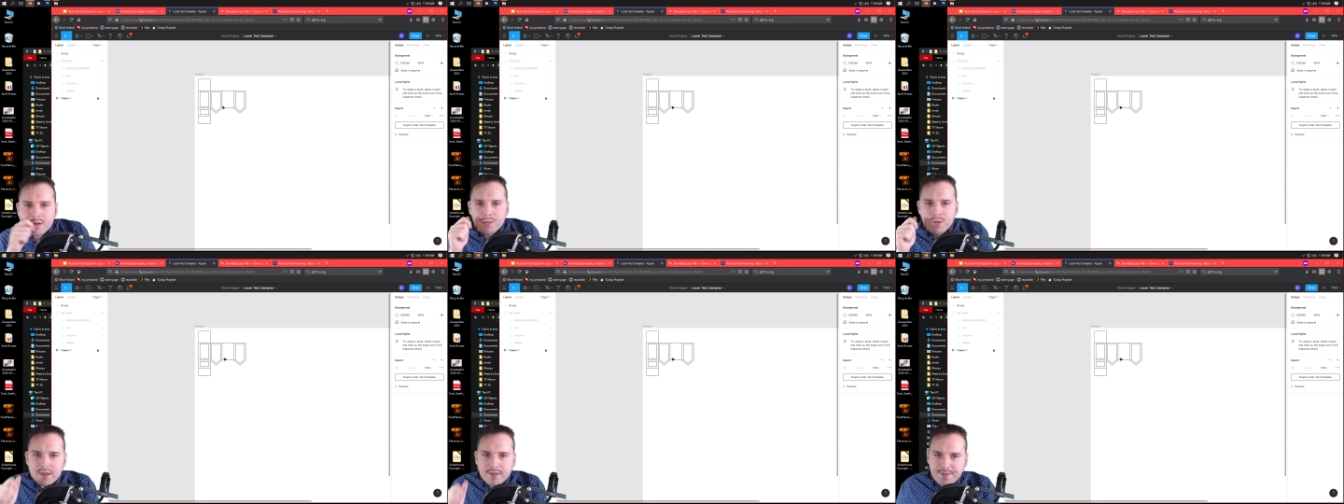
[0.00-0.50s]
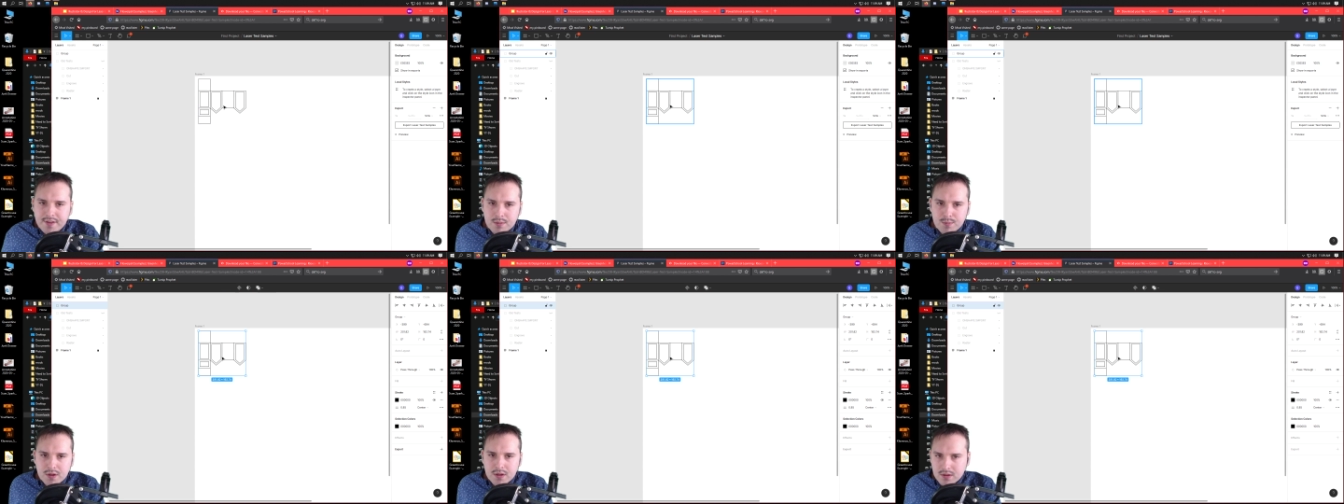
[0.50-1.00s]
with
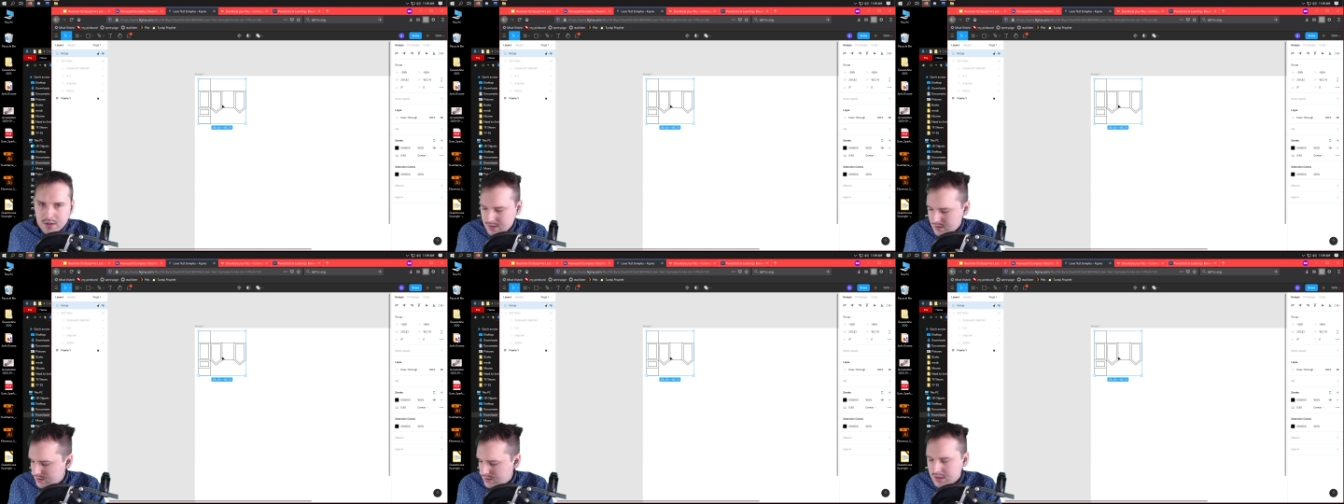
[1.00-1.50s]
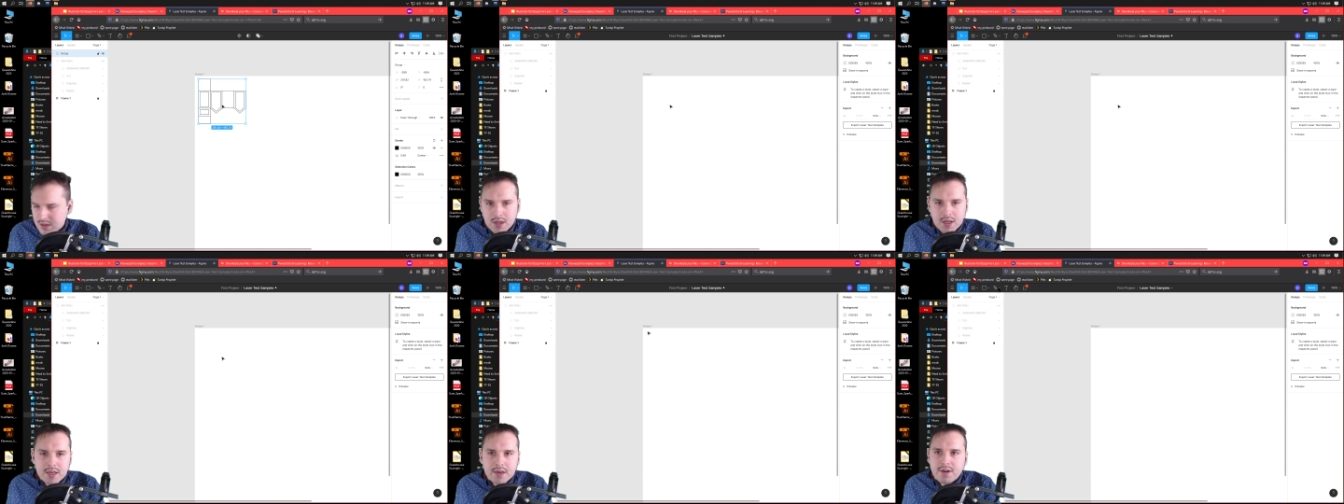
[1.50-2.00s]
Figma,
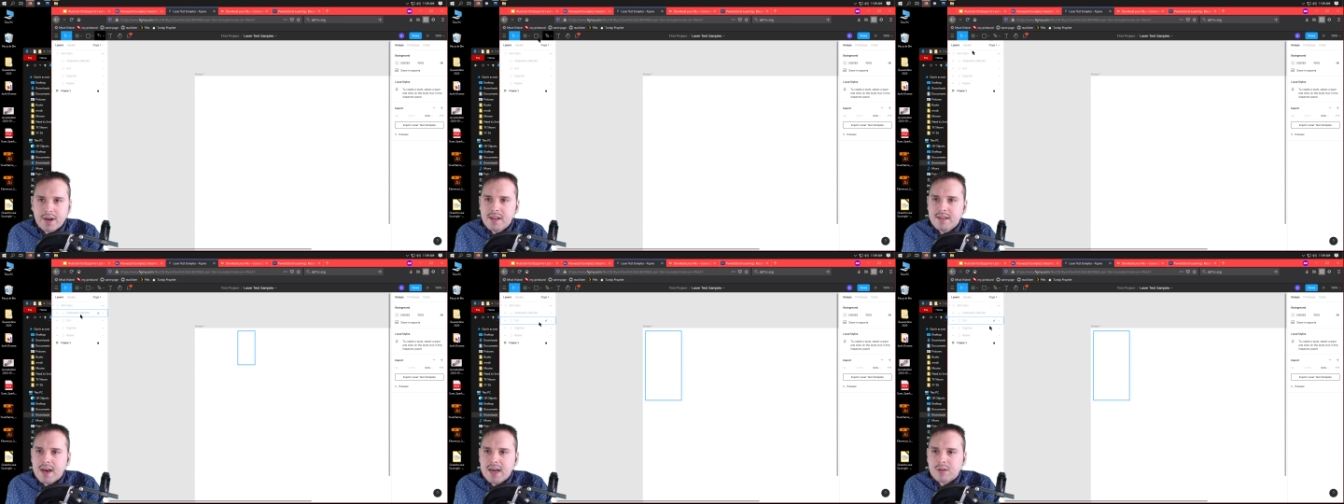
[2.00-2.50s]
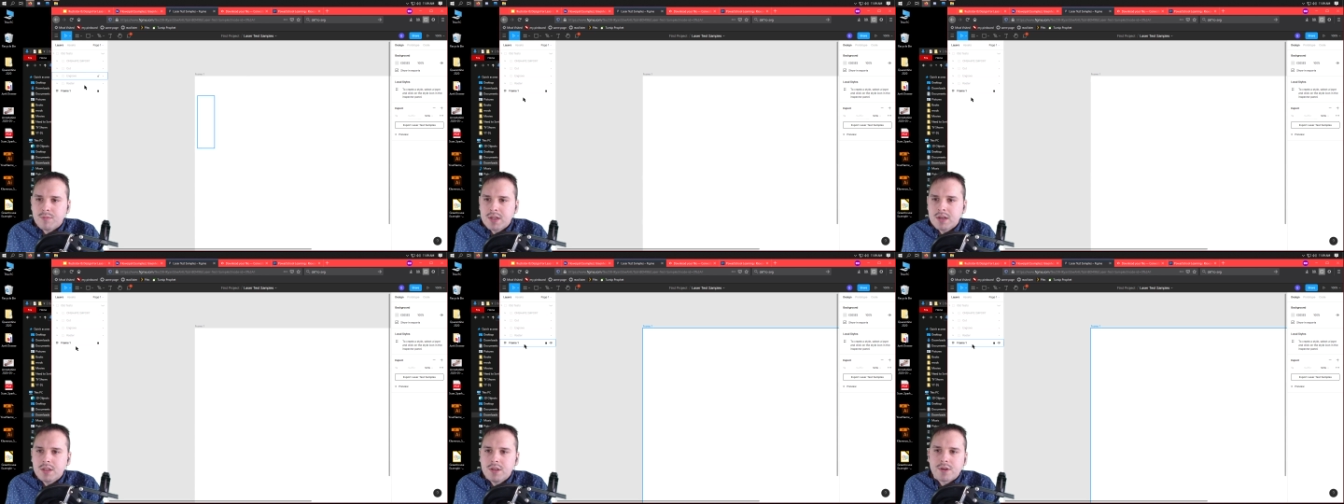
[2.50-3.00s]
you can create a
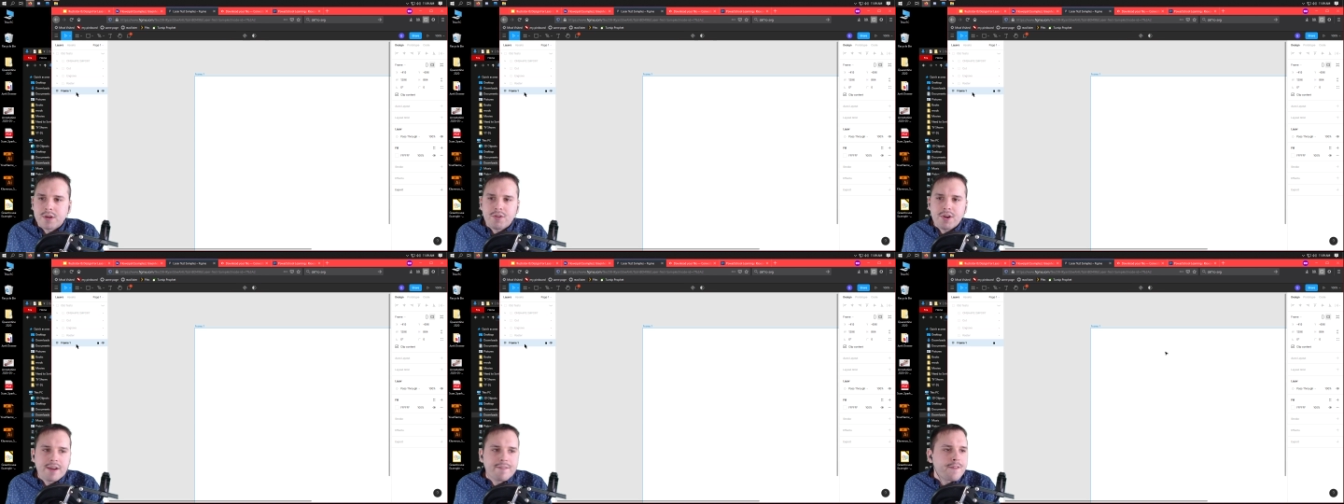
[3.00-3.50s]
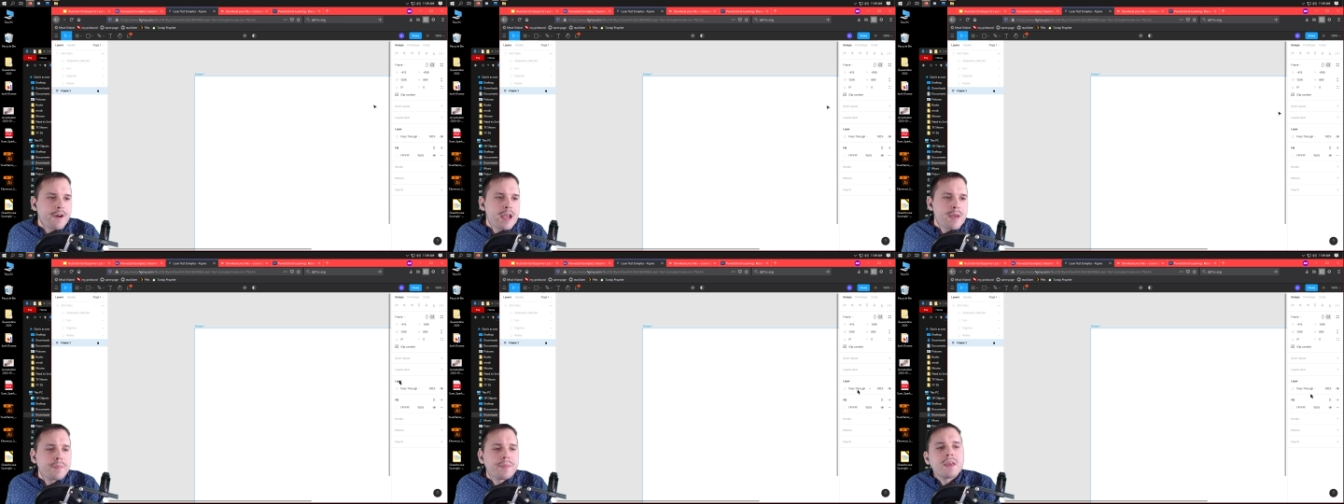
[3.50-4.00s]
document, you can create a
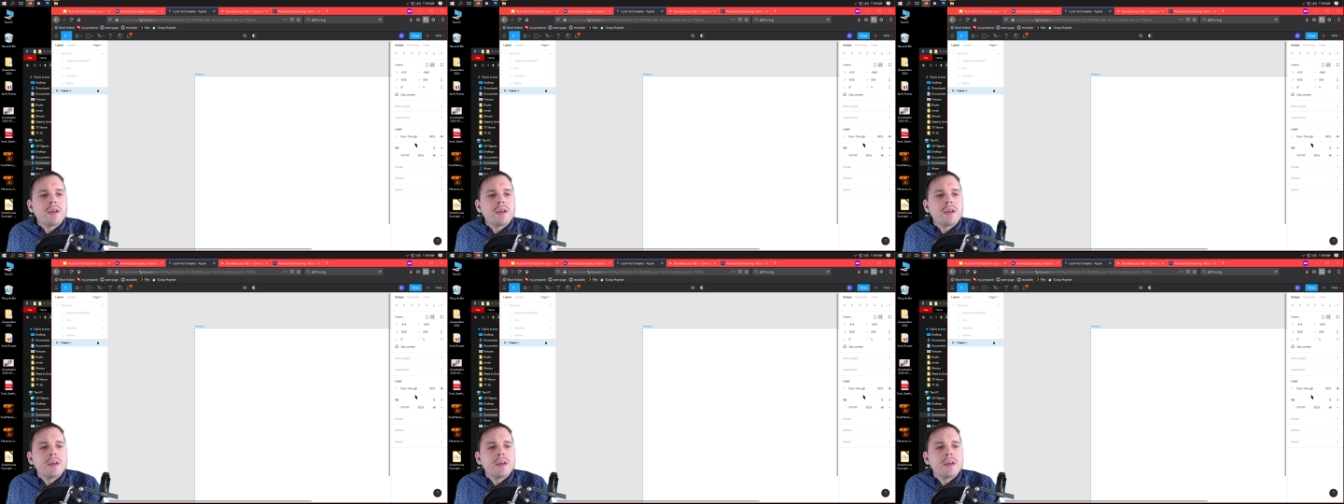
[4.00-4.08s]
frame,